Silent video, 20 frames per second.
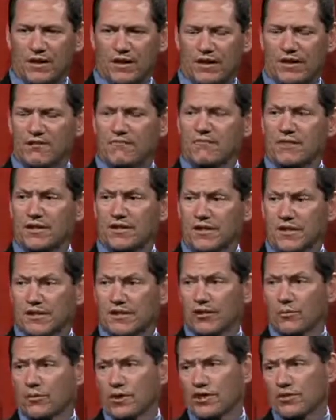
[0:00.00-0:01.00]
convicted
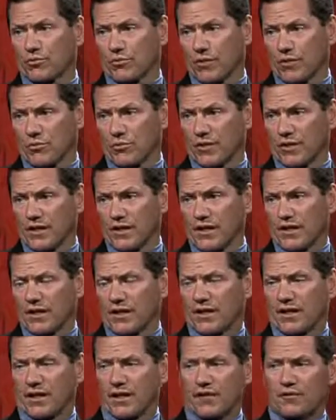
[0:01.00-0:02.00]
Louise Woodward
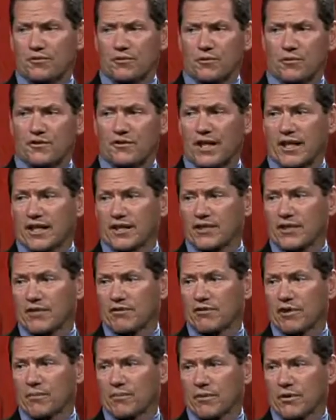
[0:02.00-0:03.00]
for
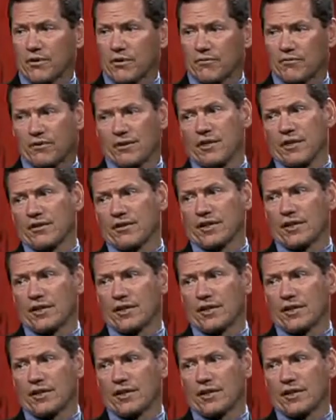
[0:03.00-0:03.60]
second-degree murder for killing